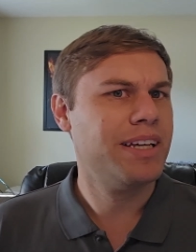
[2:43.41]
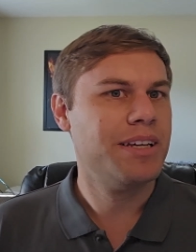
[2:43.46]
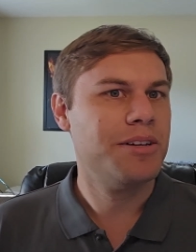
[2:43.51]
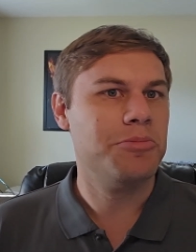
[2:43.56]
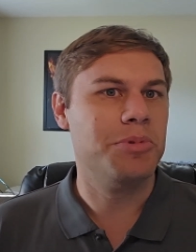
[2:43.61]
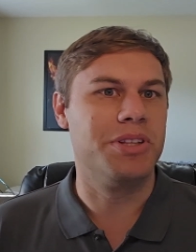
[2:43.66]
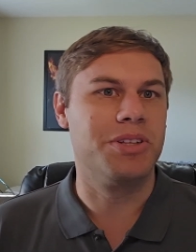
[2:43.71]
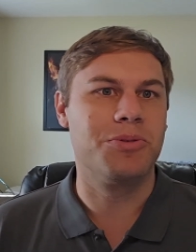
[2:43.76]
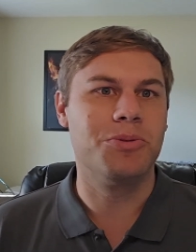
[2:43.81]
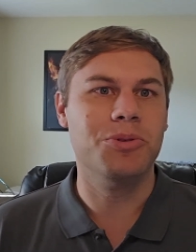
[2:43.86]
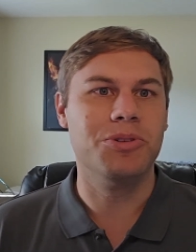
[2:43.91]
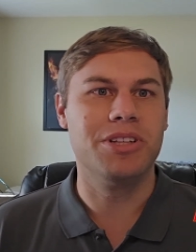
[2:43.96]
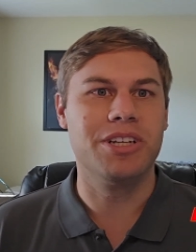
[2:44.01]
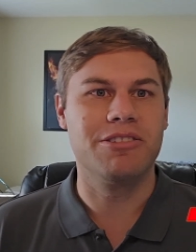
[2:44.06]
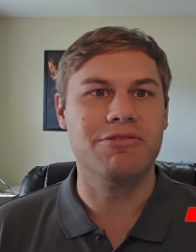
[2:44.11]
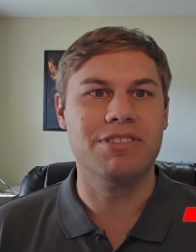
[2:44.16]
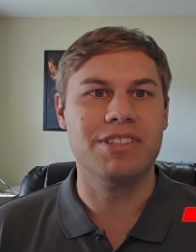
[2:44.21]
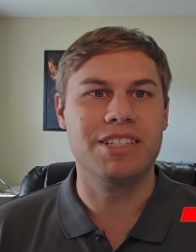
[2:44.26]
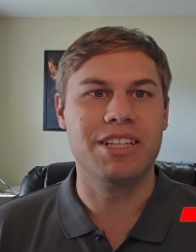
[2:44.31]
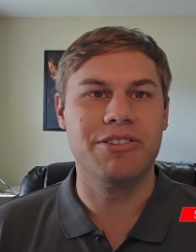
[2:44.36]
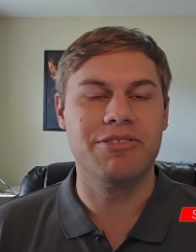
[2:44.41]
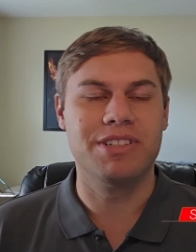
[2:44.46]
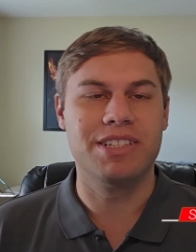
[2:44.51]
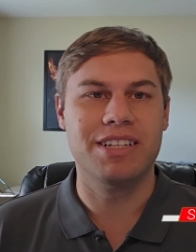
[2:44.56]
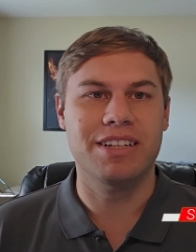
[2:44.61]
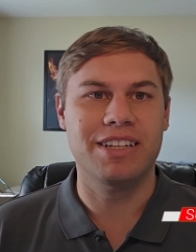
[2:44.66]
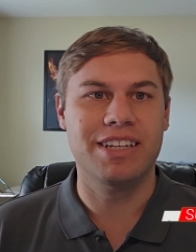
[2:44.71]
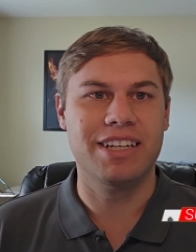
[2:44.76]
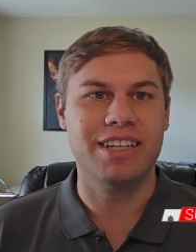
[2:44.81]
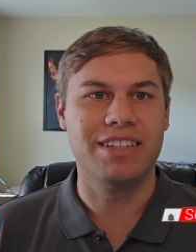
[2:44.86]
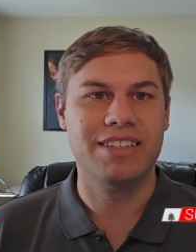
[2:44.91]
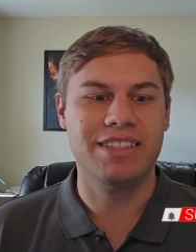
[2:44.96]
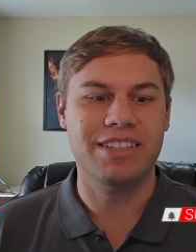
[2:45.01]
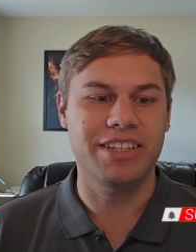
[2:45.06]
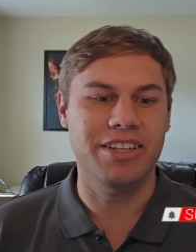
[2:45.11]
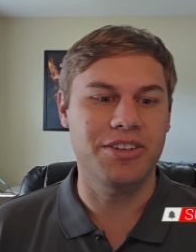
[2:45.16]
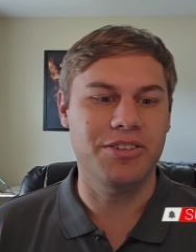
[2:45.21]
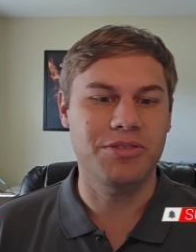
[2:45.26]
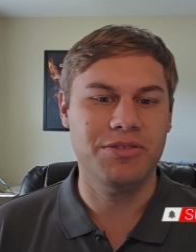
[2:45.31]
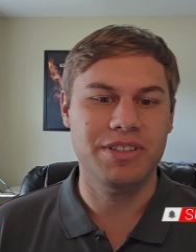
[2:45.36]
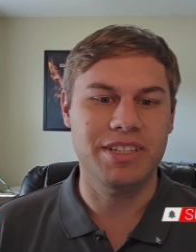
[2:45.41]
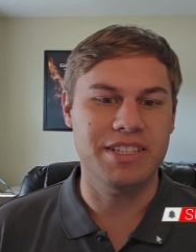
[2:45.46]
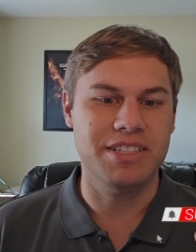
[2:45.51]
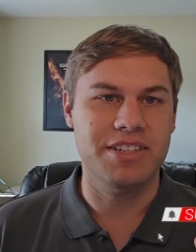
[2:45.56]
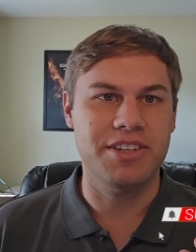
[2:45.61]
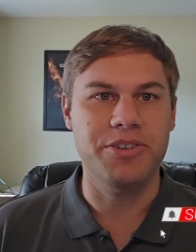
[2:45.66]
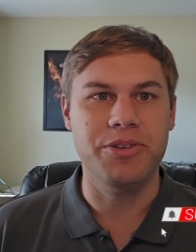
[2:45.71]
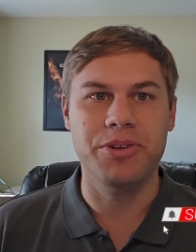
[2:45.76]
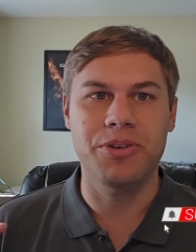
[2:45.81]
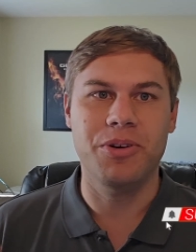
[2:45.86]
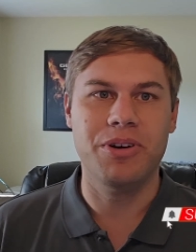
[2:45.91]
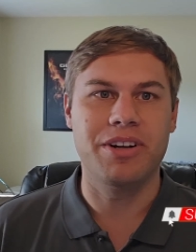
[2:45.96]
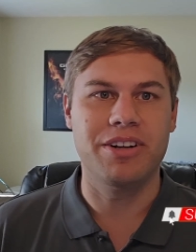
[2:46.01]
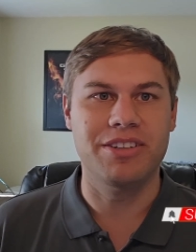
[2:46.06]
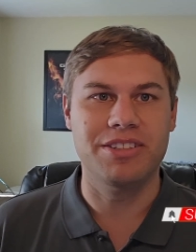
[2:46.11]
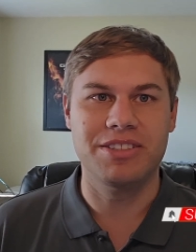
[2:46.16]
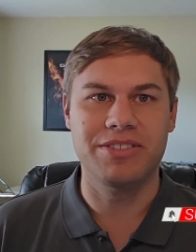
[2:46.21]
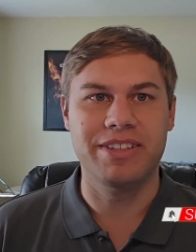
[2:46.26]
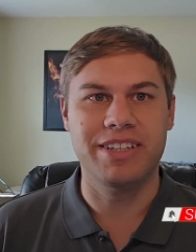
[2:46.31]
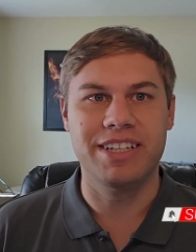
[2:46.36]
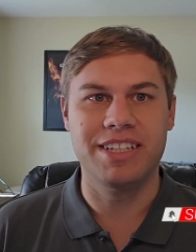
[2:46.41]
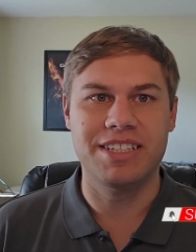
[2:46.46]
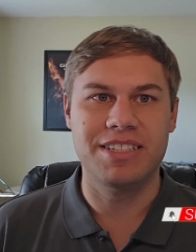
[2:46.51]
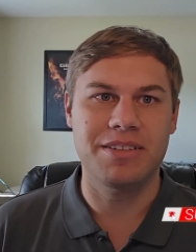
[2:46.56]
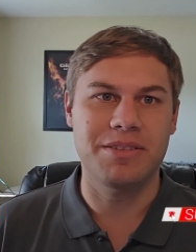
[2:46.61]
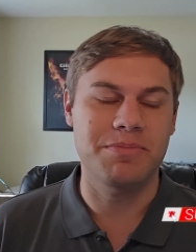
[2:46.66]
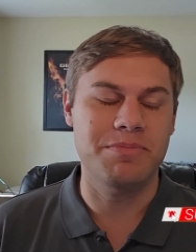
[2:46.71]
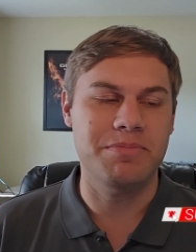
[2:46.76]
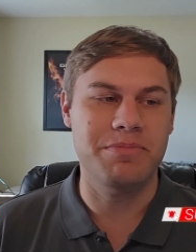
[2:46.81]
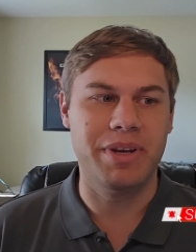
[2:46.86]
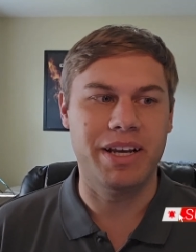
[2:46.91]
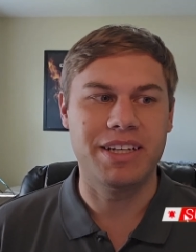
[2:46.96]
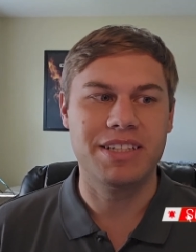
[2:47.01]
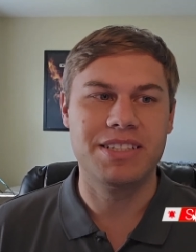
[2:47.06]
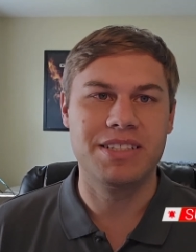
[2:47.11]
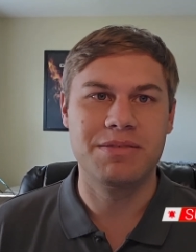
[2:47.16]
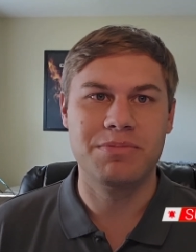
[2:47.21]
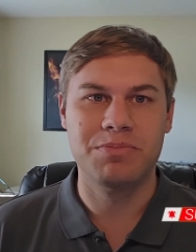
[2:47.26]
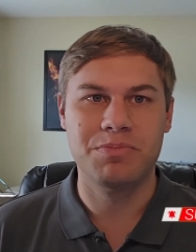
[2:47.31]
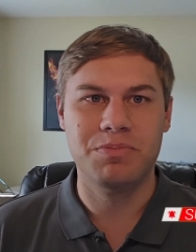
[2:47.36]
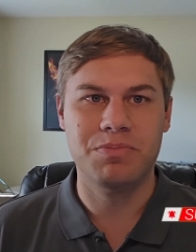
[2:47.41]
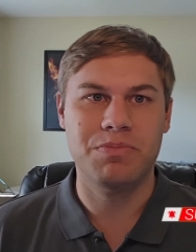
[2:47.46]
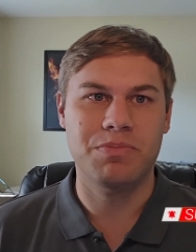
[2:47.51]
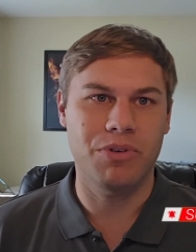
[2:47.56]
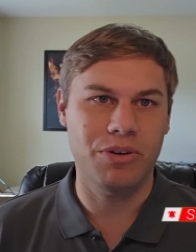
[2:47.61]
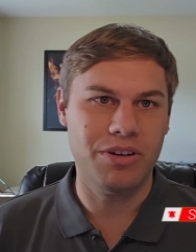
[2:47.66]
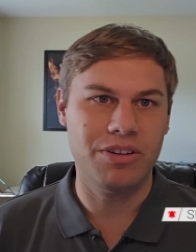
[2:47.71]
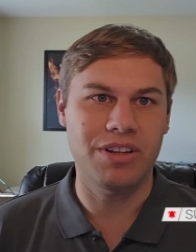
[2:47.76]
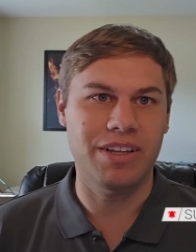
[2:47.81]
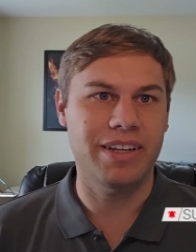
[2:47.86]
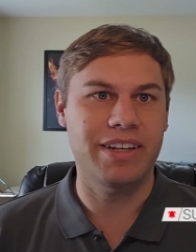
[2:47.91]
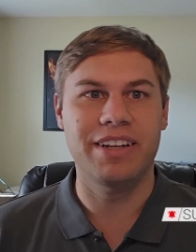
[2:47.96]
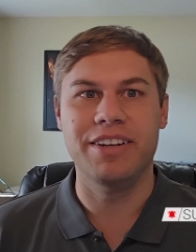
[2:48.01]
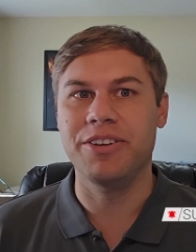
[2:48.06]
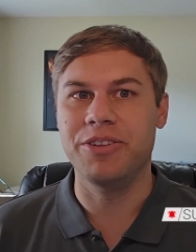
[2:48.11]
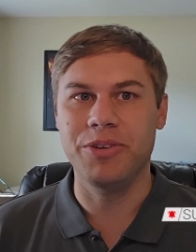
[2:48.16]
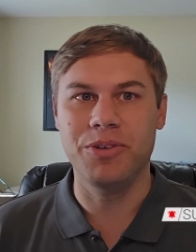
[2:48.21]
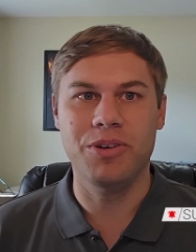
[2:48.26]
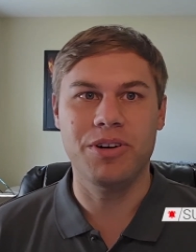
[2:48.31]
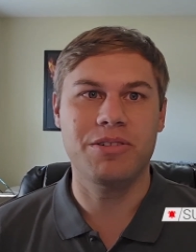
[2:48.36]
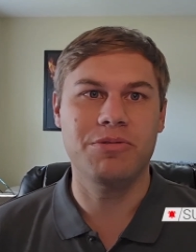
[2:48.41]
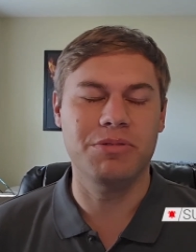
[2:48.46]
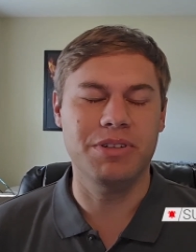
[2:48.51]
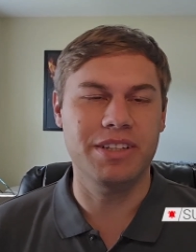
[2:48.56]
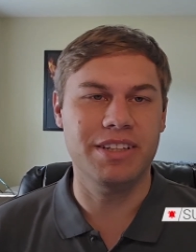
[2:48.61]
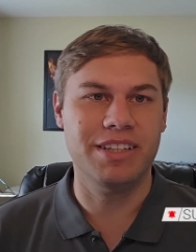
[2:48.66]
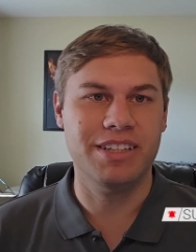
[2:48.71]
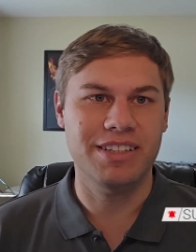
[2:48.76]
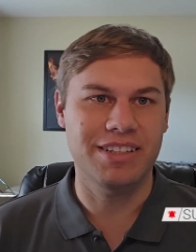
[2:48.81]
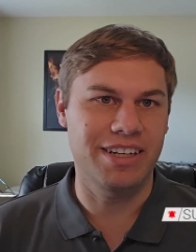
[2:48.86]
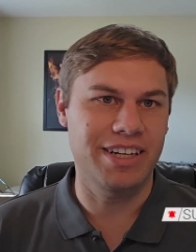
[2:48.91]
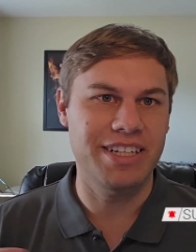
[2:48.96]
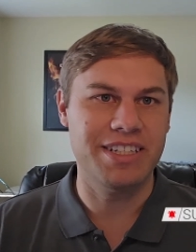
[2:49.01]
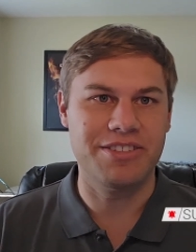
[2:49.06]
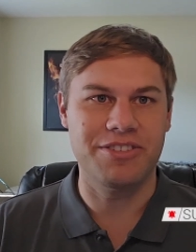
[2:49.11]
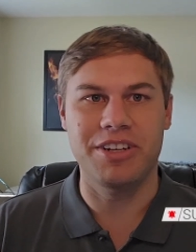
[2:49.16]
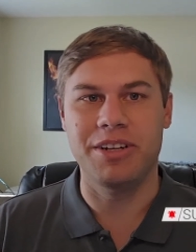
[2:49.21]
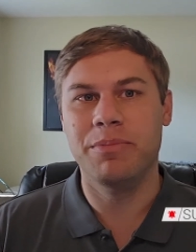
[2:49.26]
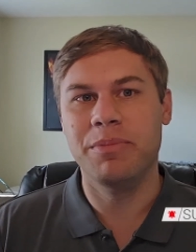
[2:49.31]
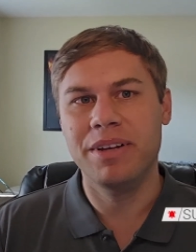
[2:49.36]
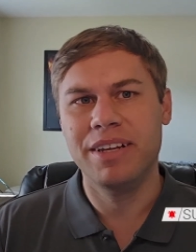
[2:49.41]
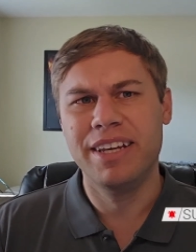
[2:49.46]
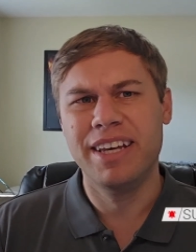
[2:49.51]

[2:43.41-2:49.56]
But the cool thing was they were selling, he's the New Yorker, so he needs to mix Brooklyn and New York with ice cream.